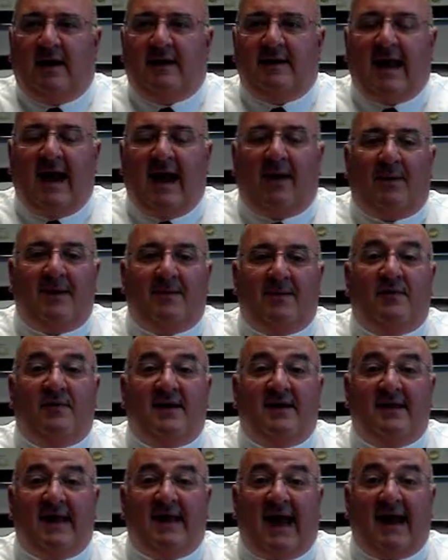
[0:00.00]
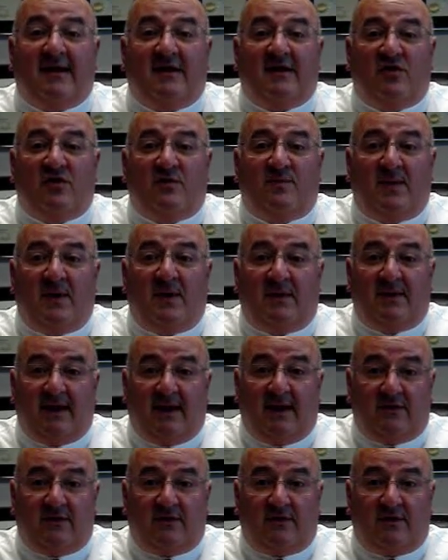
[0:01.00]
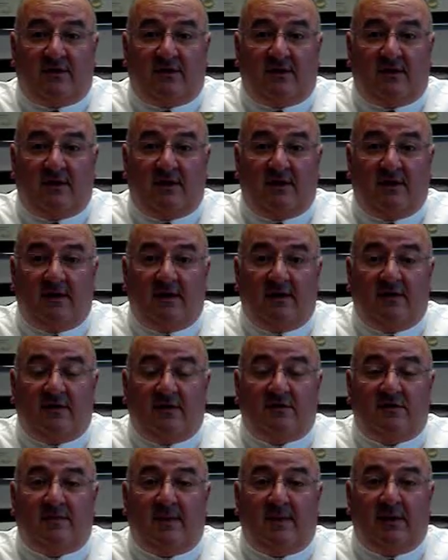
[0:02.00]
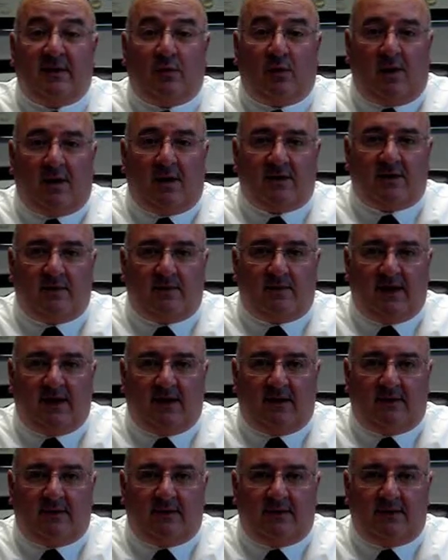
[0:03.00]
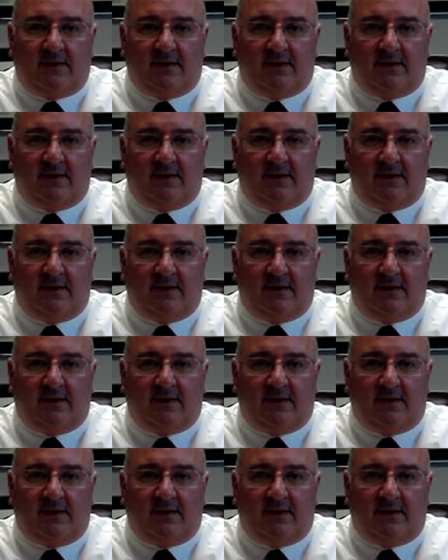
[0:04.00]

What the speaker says: Now I bring that experience to my law career,